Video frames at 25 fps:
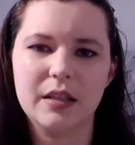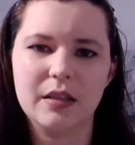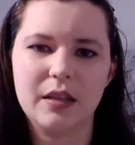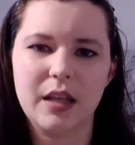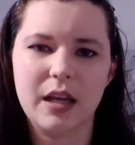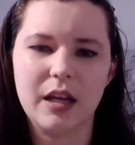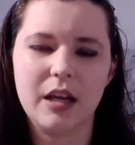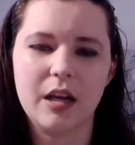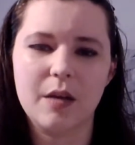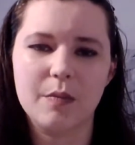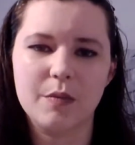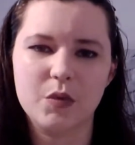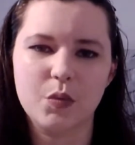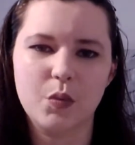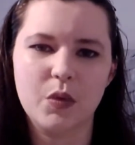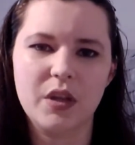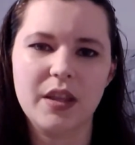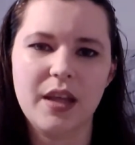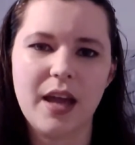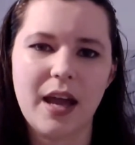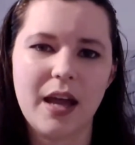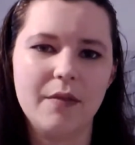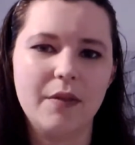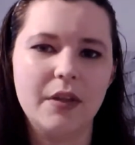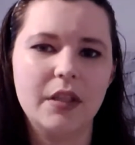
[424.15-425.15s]
that comes with
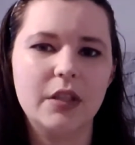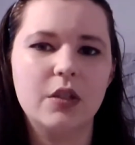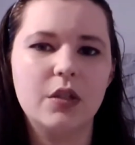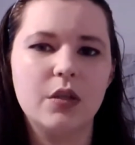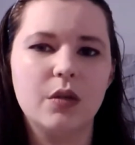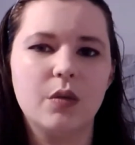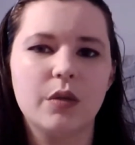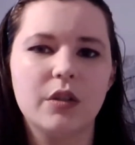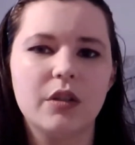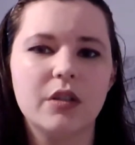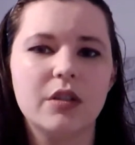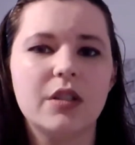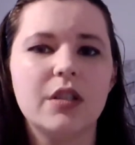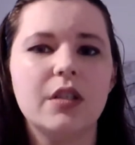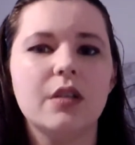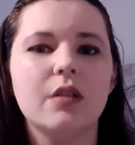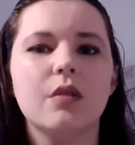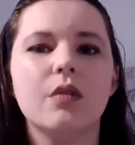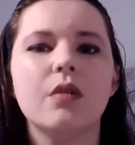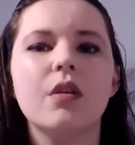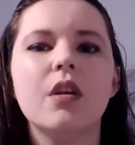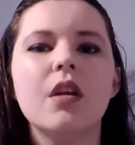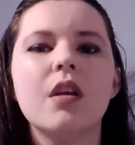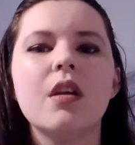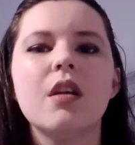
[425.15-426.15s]
having two under
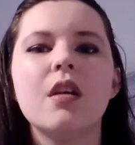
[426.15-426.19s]
two,